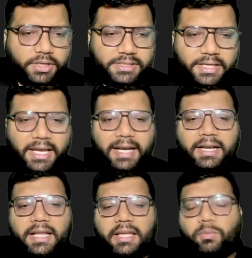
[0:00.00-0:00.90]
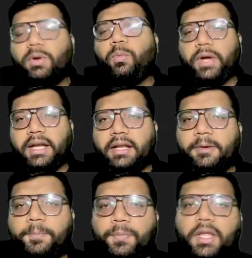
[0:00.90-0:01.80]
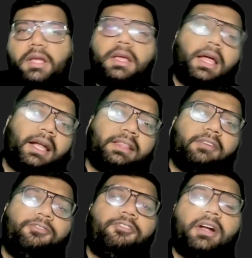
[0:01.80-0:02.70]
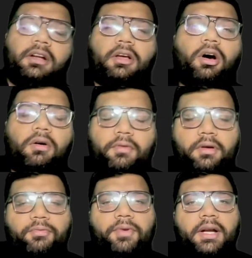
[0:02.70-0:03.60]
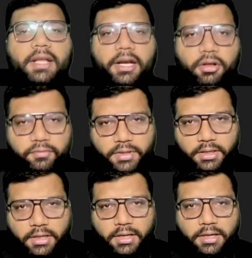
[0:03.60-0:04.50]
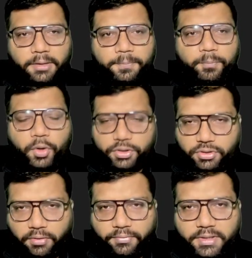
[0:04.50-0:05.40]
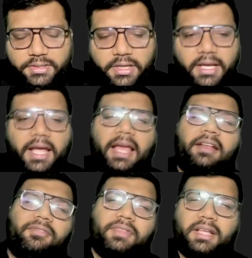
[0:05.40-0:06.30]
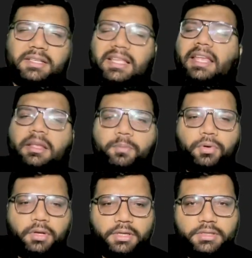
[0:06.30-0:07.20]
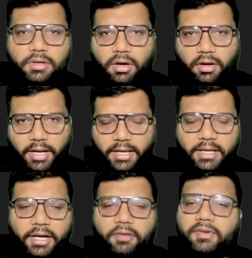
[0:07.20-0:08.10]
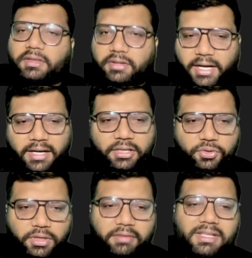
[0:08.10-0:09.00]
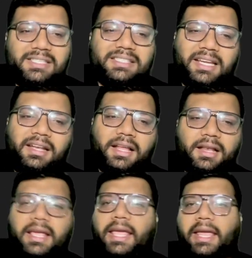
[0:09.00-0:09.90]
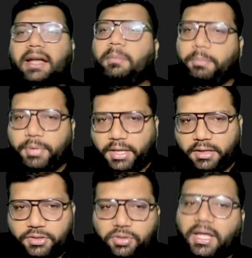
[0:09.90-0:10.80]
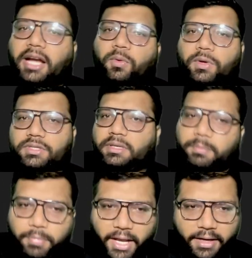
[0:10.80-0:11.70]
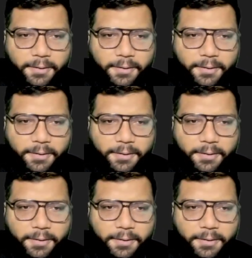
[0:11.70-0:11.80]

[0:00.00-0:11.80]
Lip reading: C and D will wait at the front gate of the post office, and if there is any police or any kind of a threat, so they will signal A and B. So that was the plan.